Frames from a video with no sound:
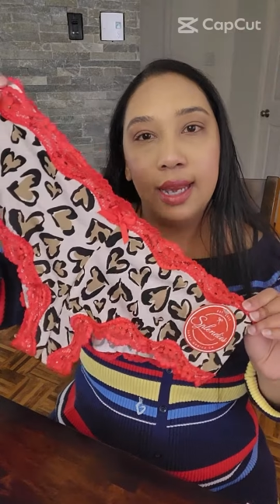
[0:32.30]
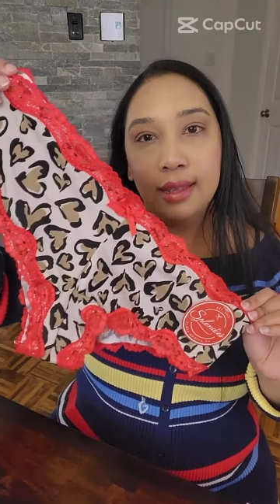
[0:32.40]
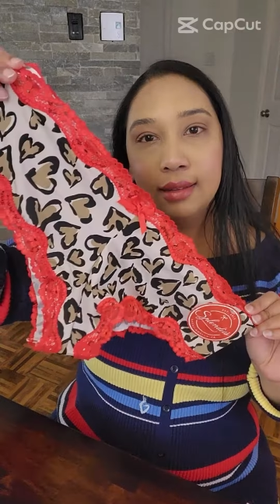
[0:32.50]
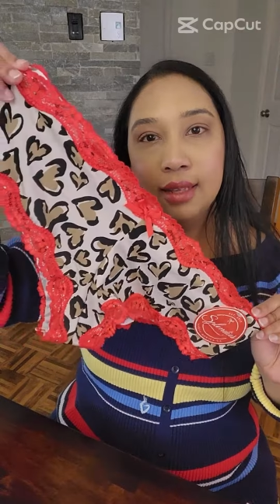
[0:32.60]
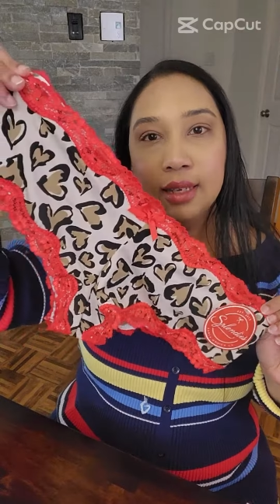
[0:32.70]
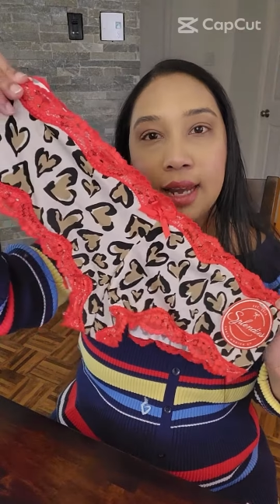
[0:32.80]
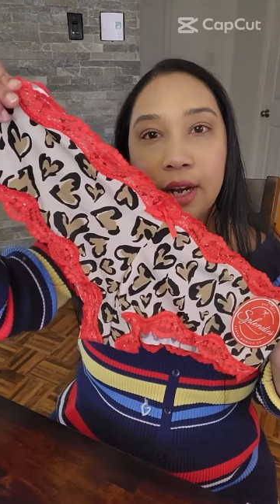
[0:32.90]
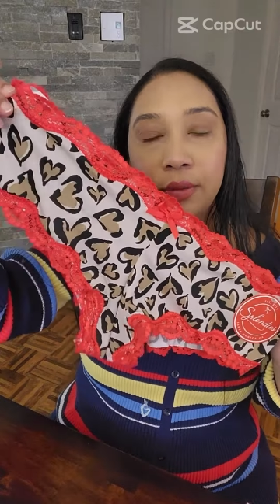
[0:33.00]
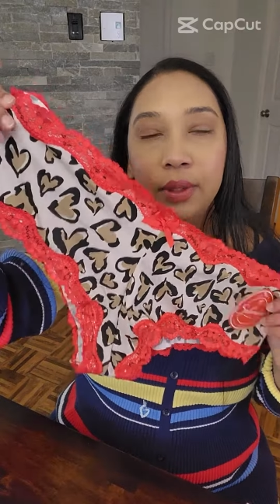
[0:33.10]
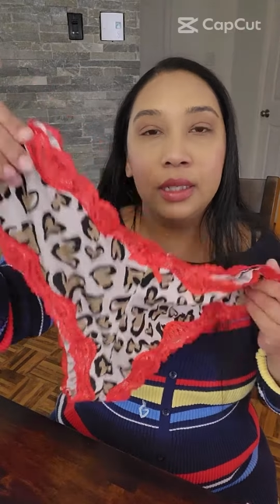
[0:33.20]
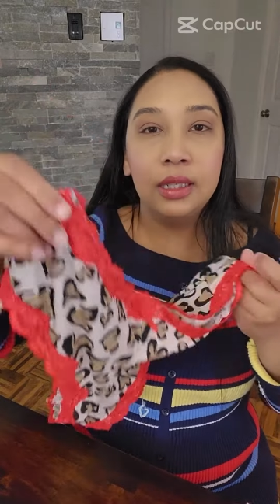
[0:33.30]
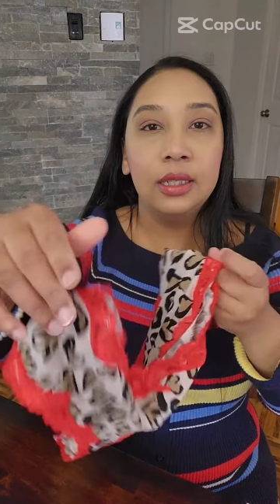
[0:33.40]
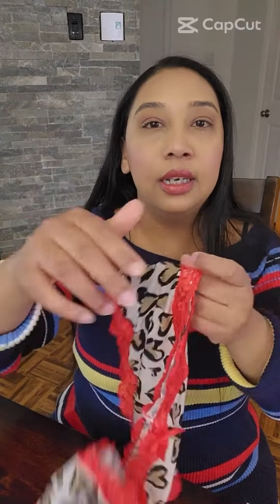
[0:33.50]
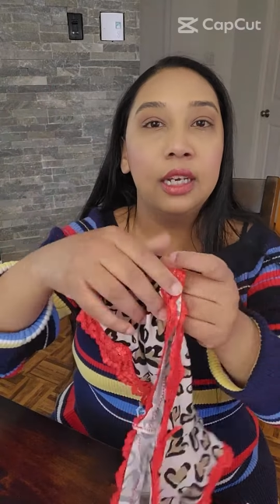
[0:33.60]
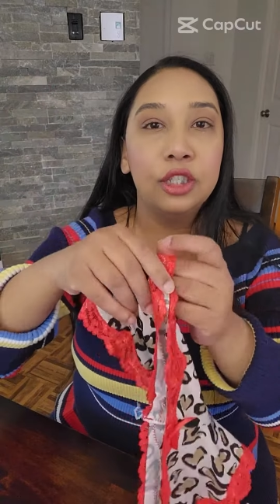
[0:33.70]
and they
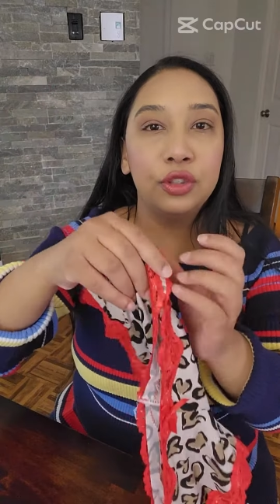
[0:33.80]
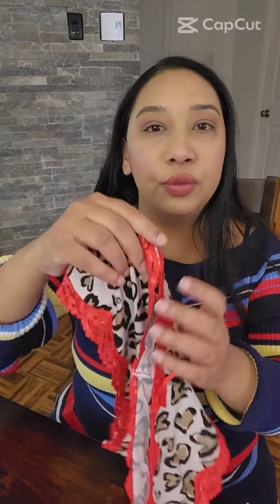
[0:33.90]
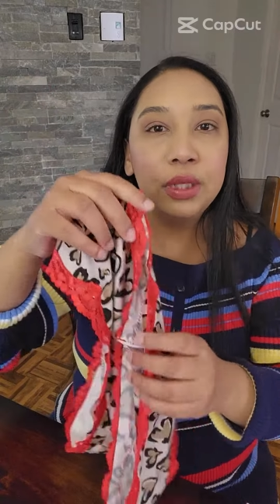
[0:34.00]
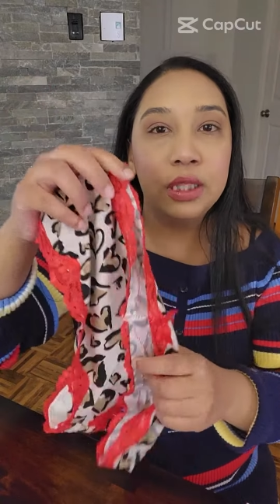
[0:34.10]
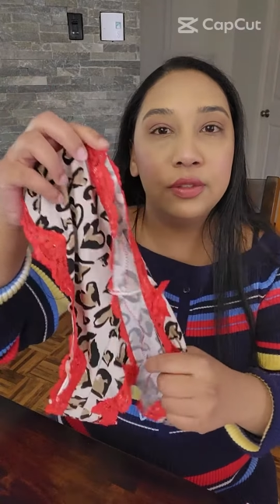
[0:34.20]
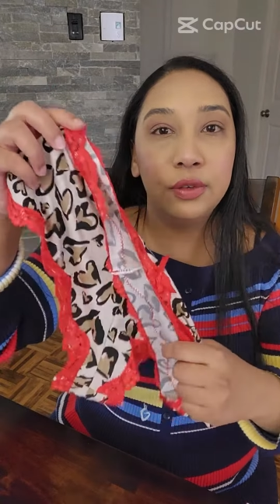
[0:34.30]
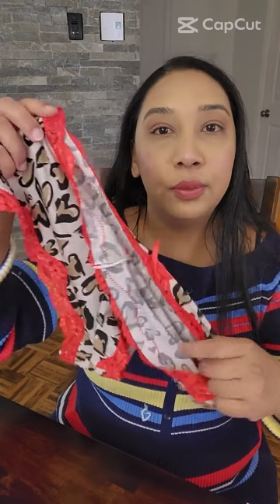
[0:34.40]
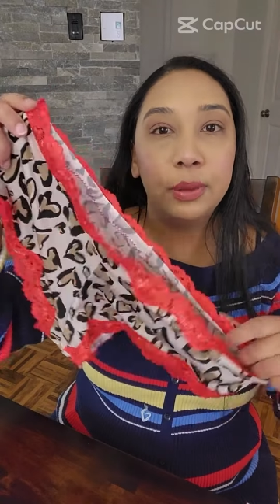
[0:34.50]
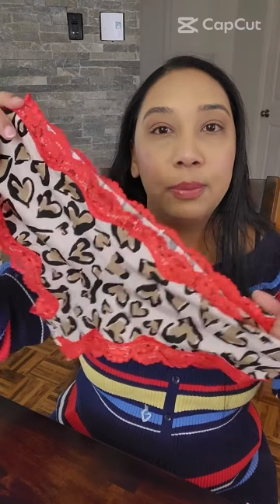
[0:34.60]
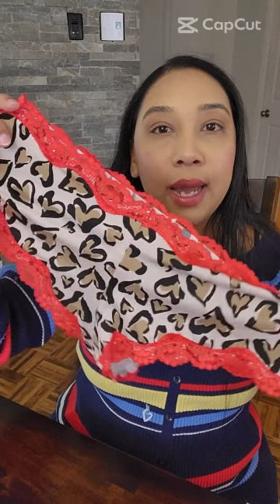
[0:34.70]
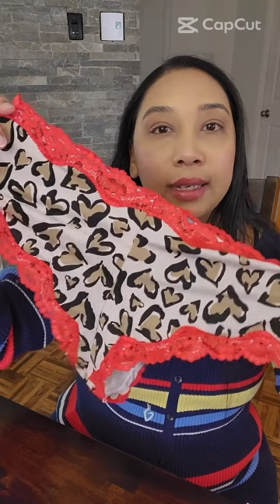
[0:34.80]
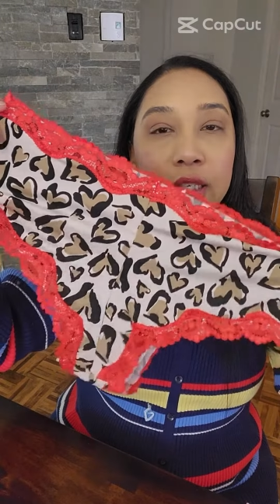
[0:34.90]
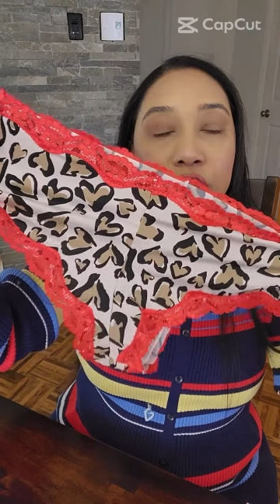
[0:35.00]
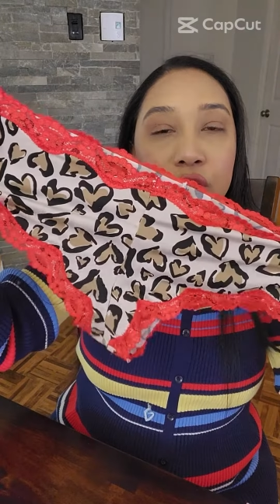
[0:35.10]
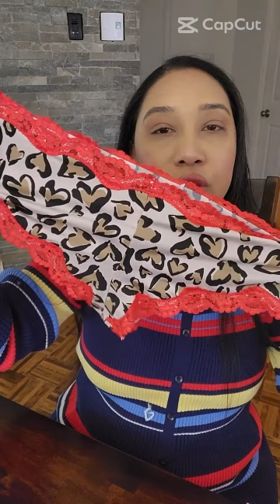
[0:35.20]
carry uh, three different
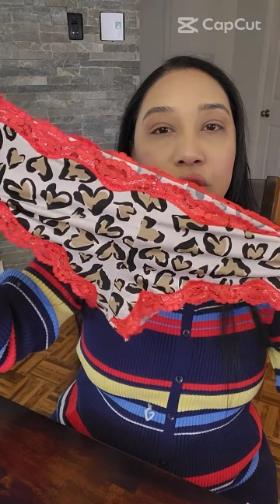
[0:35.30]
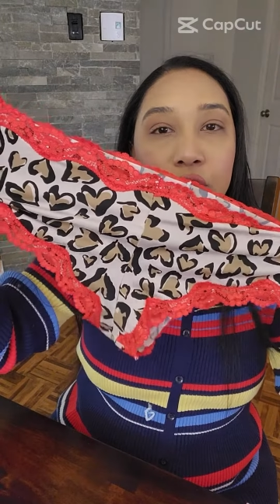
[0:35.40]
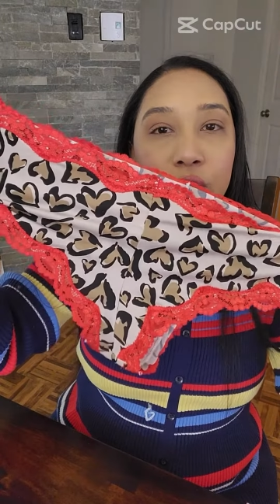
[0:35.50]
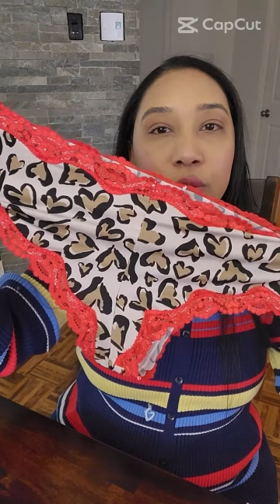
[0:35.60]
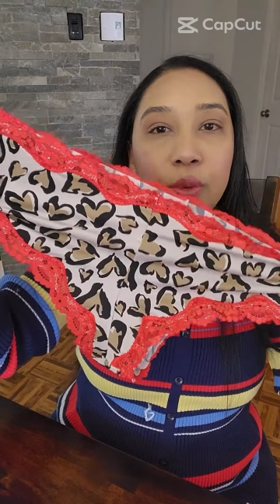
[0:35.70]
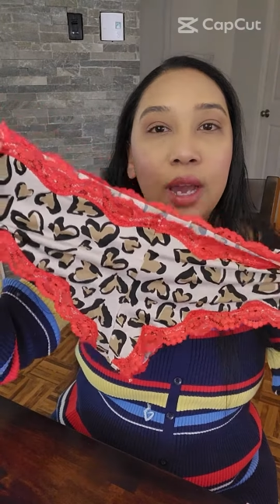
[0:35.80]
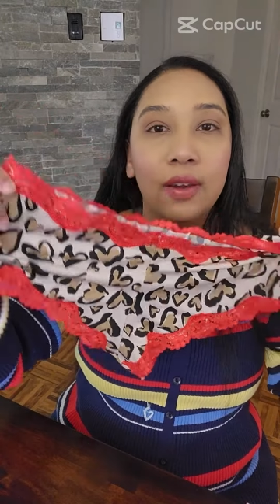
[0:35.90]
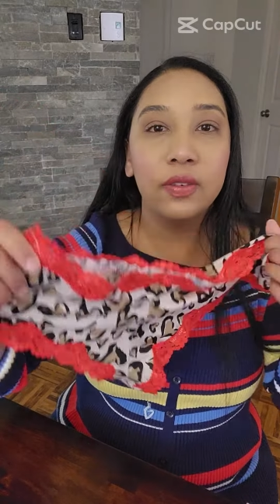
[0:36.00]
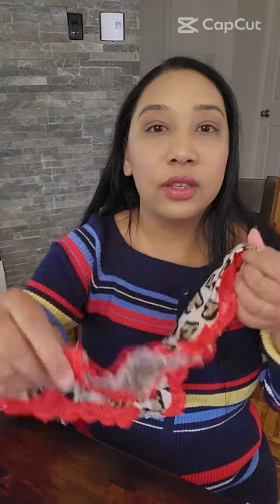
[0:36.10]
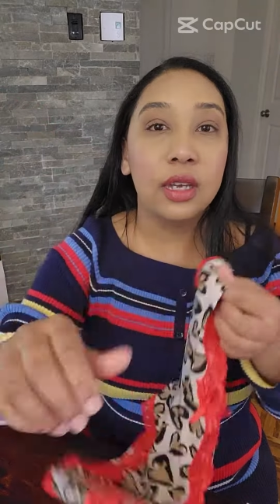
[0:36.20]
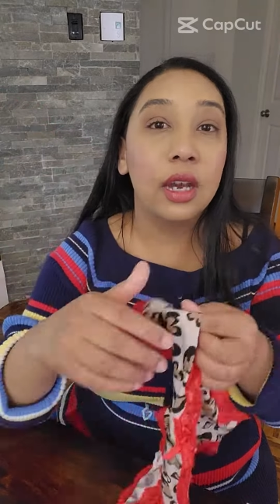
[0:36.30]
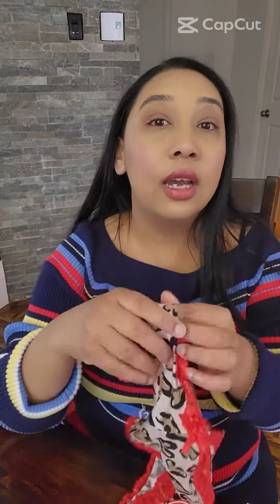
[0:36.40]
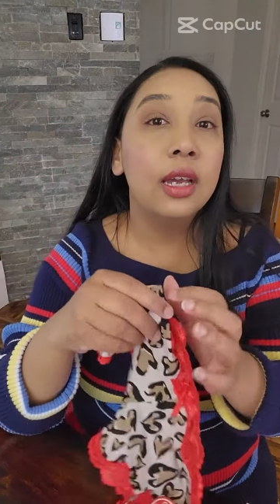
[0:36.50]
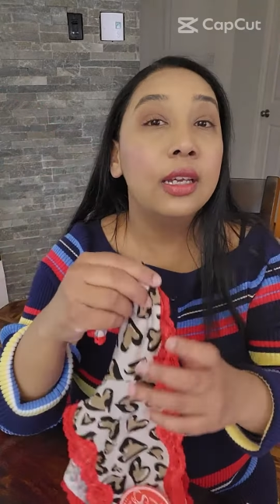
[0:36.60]
packages, so you have the